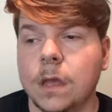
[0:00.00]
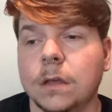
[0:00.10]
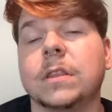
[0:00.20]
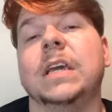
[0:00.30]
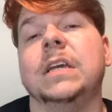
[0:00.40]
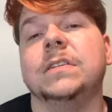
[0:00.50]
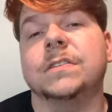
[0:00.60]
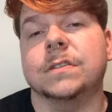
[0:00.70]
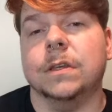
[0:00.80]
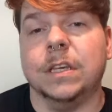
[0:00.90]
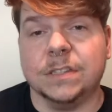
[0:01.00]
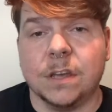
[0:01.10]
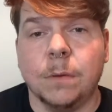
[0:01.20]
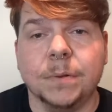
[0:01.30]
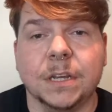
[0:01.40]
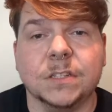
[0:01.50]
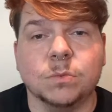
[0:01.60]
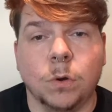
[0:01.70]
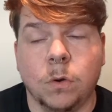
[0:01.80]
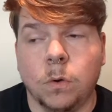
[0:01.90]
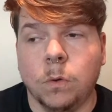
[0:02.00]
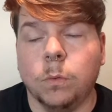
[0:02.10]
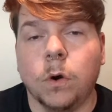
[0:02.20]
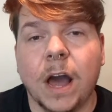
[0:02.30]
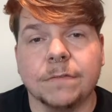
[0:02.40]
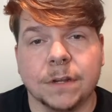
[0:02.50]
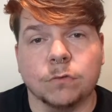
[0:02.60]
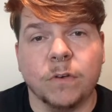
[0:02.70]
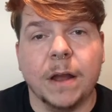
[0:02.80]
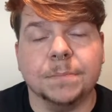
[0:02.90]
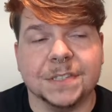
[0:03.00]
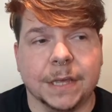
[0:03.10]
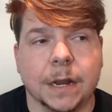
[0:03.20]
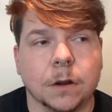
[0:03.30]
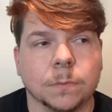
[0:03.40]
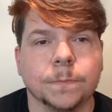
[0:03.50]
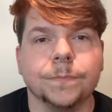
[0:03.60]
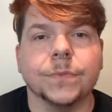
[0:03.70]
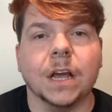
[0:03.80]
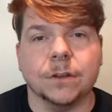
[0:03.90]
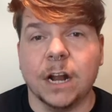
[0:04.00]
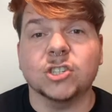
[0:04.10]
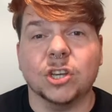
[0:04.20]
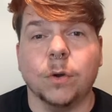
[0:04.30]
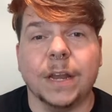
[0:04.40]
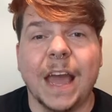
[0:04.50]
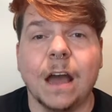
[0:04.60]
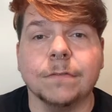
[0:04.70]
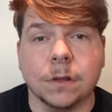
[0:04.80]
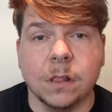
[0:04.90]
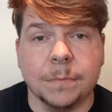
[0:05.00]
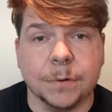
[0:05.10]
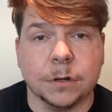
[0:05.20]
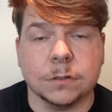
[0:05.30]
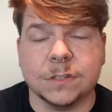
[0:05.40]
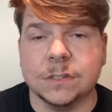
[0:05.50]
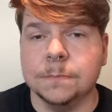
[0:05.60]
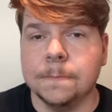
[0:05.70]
these companies will have their reps there, and they're actually going to have the clippers